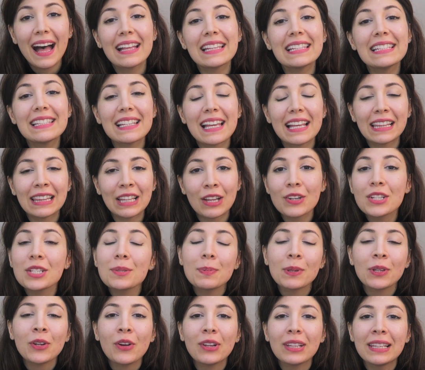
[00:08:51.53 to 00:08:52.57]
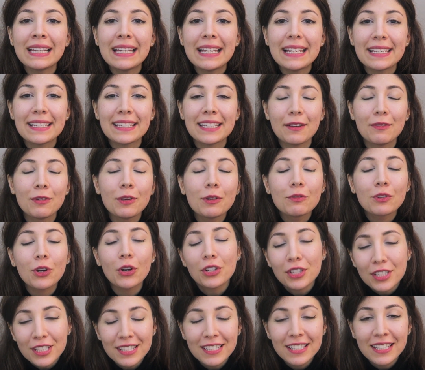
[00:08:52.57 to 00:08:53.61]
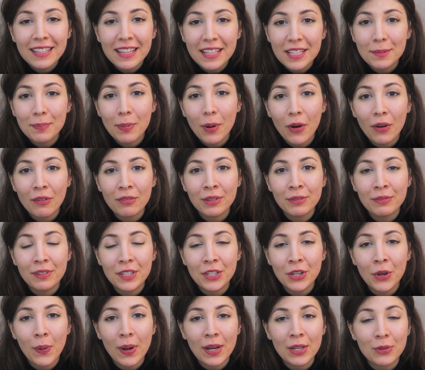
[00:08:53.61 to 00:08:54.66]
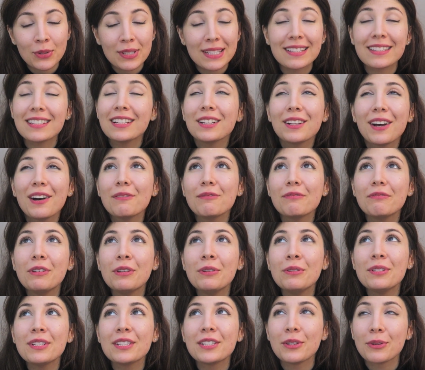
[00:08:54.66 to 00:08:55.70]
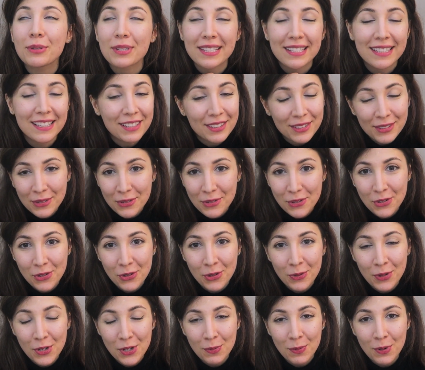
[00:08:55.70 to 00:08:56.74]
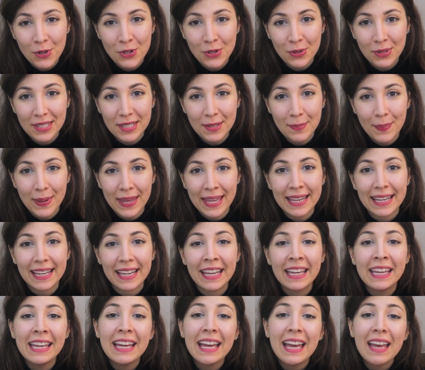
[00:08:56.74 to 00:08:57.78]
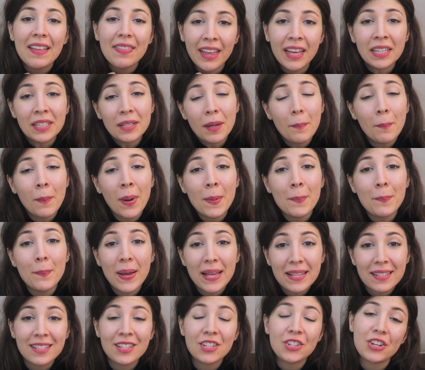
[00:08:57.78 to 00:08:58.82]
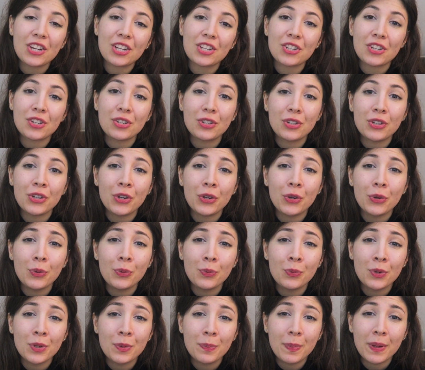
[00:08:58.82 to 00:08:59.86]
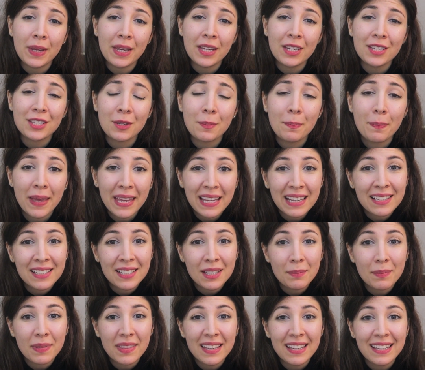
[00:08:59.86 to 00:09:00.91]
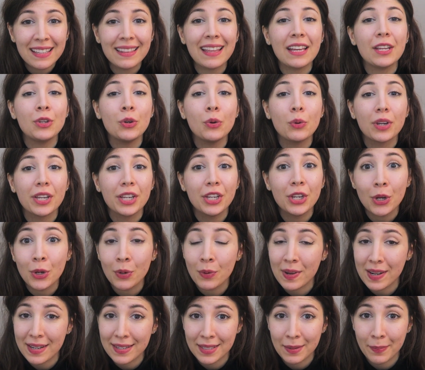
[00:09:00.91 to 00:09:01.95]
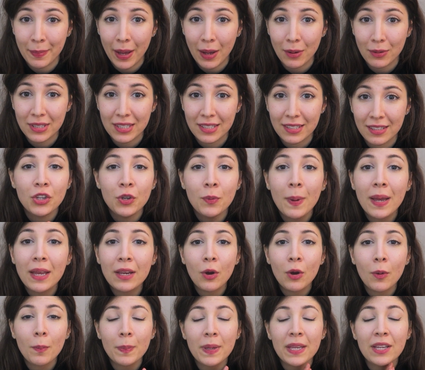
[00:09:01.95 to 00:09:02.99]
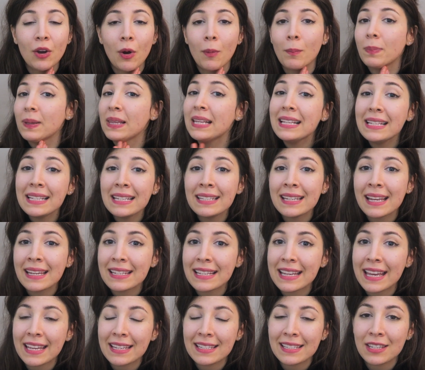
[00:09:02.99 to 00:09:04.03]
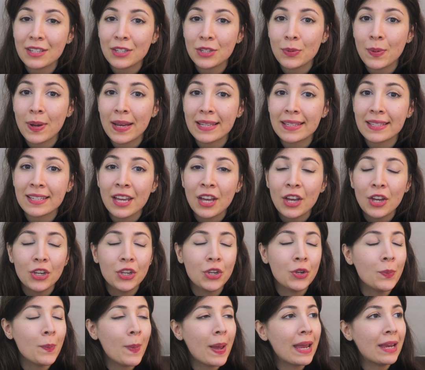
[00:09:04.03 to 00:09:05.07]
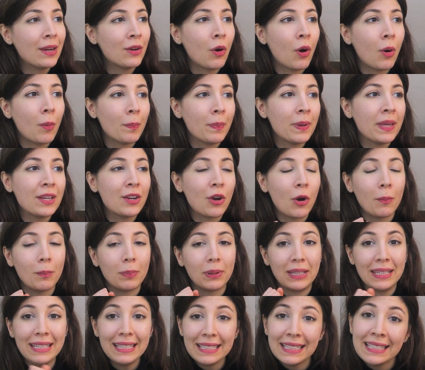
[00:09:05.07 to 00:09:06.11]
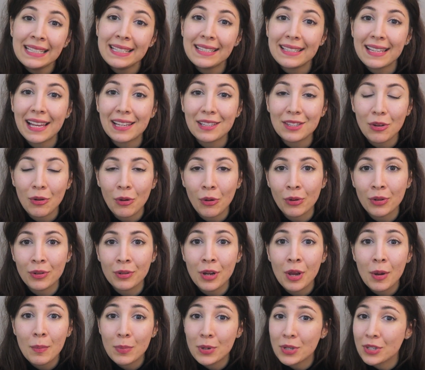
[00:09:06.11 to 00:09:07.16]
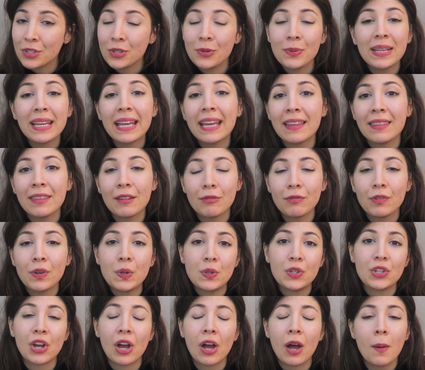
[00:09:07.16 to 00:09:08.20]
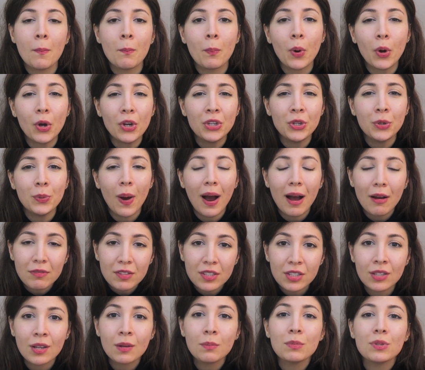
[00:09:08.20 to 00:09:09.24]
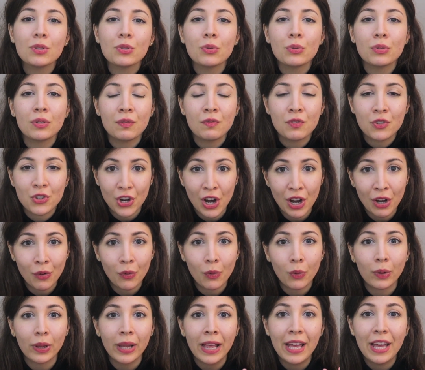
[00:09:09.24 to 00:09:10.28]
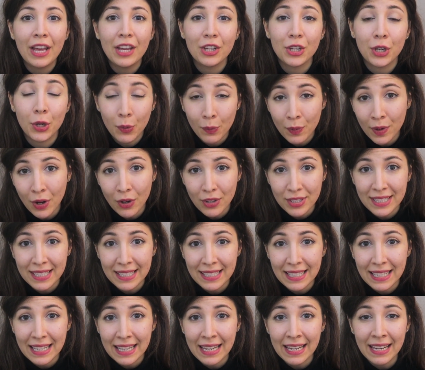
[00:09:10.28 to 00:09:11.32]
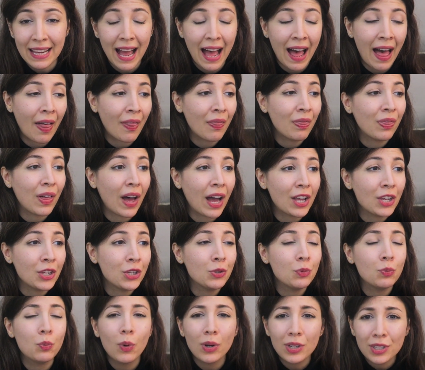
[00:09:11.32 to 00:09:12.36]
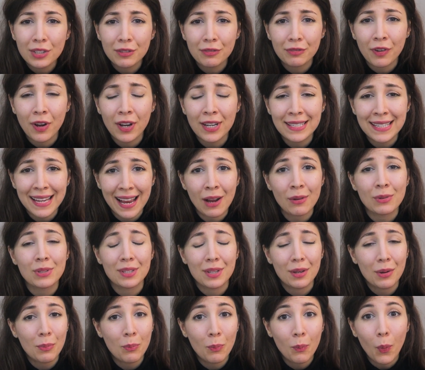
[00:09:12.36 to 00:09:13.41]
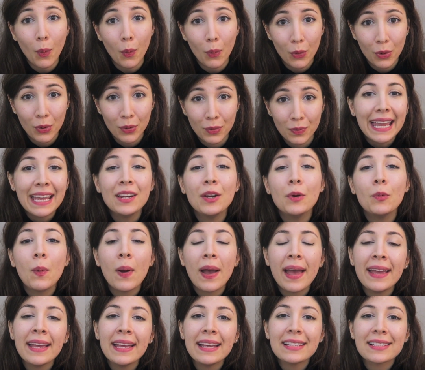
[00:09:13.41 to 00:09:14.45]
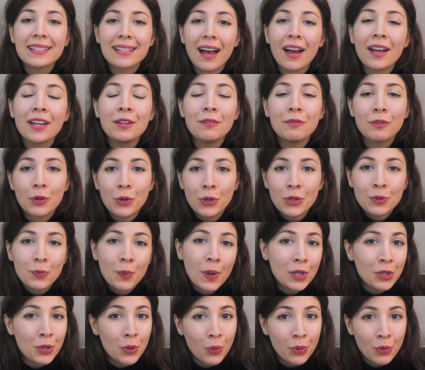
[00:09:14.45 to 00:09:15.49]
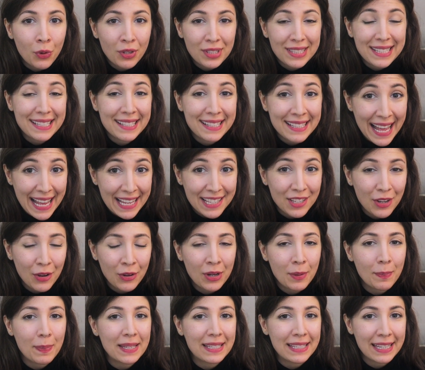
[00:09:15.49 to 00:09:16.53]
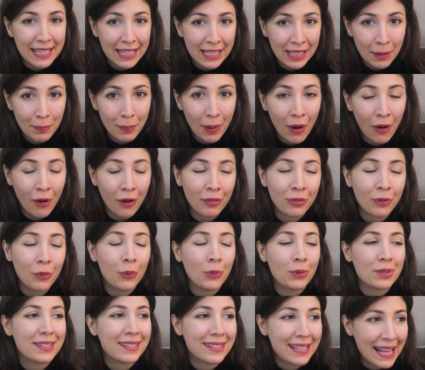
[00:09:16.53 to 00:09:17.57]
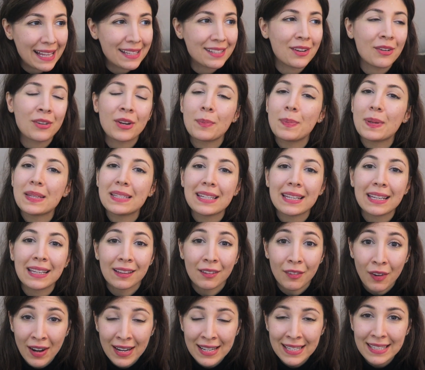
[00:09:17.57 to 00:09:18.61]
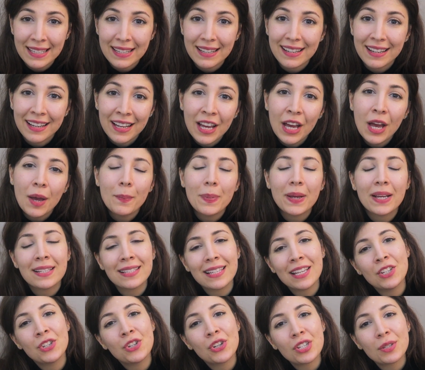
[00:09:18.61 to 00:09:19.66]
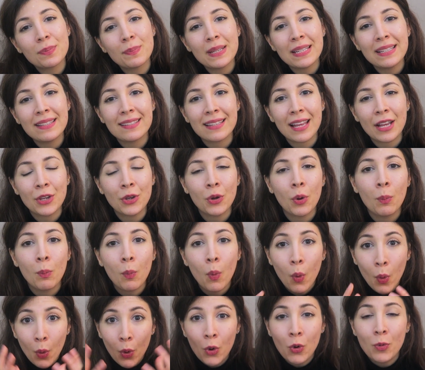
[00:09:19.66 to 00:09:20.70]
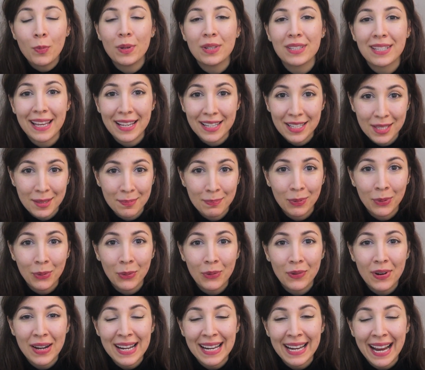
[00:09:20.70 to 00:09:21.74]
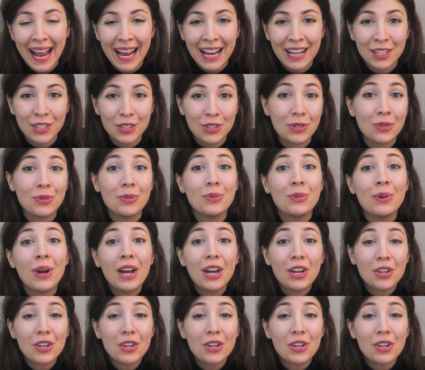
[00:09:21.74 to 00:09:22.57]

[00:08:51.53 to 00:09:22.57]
And last but not least, if you've gotten to this part of the video and you're still confused, you're still not sure which modules to pick, then my best suggestion to you would be to pick something that you're curious about. You not be completely dedicated to it, you may not be completely set on pursuing it in the future, but you have some sort of general curiosity and that you want to find out more. In a way, it's kind of good when you're not set on a particular path or set on a particular idea, because it just means that you're more open to exploring and to